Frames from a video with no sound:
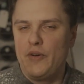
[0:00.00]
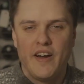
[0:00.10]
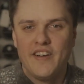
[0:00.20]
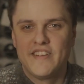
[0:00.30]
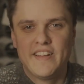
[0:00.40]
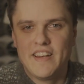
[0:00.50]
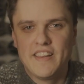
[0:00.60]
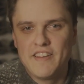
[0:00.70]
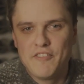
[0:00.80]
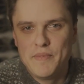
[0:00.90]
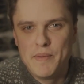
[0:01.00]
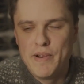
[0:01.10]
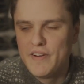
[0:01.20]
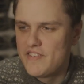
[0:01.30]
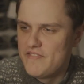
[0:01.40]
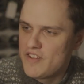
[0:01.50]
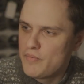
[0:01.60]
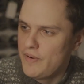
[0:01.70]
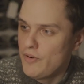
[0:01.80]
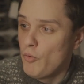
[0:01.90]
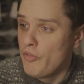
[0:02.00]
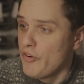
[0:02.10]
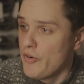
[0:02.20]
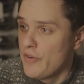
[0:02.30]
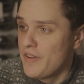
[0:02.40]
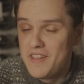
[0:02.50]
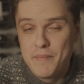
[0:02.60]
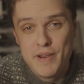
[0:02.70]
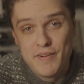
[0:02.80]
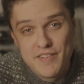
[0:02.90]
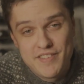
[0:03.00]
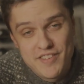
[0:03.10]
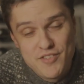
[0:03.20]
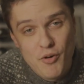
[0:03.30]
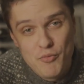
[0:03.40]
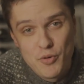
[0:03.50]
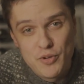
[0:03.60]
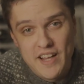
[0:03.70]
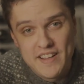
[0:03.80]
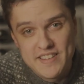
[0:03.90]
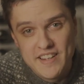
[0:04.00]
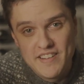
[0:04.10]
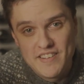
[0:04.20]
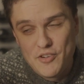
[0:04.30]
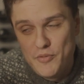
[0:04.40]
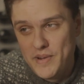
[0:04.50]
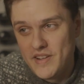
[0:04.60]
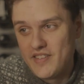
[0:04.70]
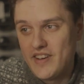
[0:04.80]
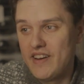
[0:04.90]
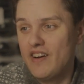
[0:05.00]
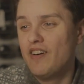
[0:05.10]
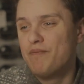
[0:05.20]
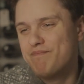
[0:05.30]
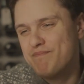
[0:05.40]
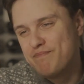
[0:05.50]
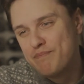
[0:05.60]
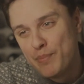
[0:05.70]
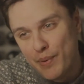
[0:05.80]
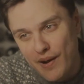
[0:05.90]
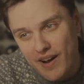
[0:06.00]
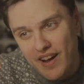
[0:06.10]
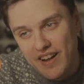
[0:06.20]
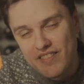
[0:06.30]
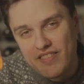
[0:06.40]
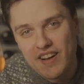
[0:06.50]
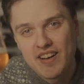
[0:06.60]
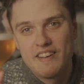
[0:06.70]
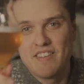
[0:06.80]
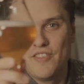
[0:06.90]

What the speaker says: can't tell anything from the appearance of this one, although the appearance does not rule out that it could be a cider. But cider does